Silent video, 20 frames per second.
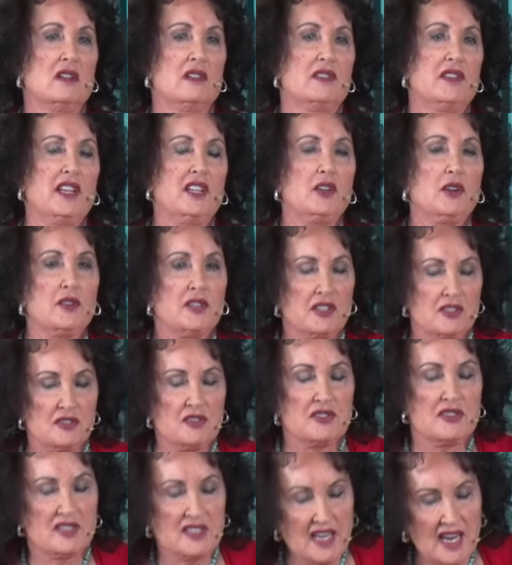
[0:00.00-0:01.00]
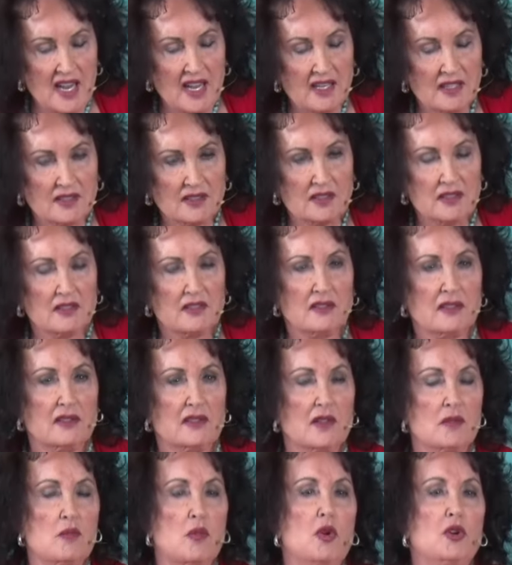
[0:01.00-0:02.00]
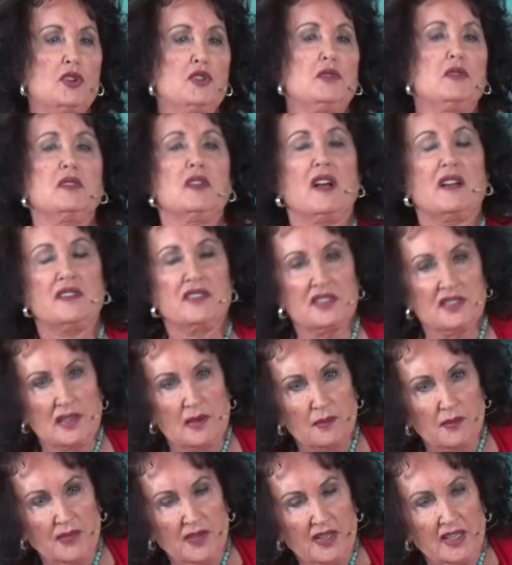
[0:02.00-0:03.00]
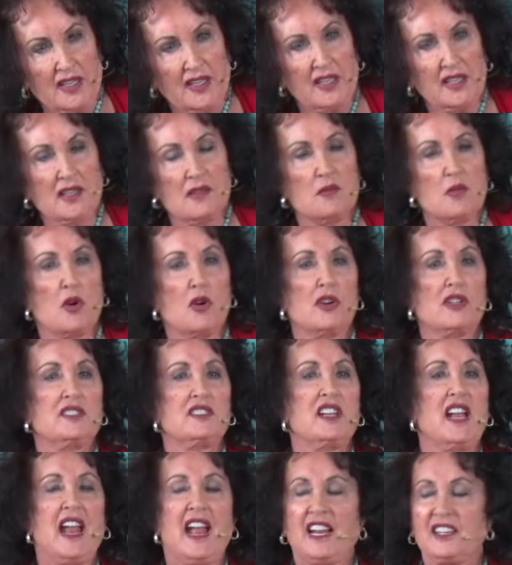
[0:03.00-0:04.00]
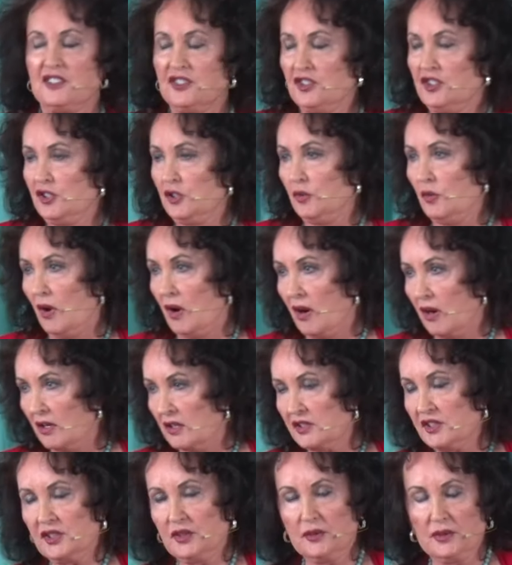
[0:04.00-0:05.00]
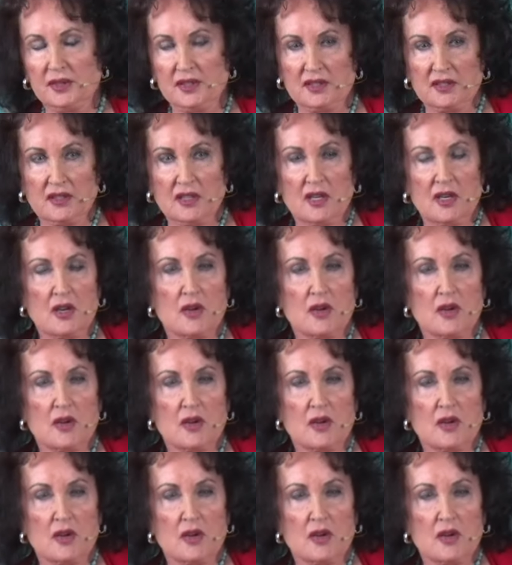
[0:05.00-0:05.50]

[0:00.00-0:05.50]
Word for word: They don't understand. The more you love something and the more attached you are to it,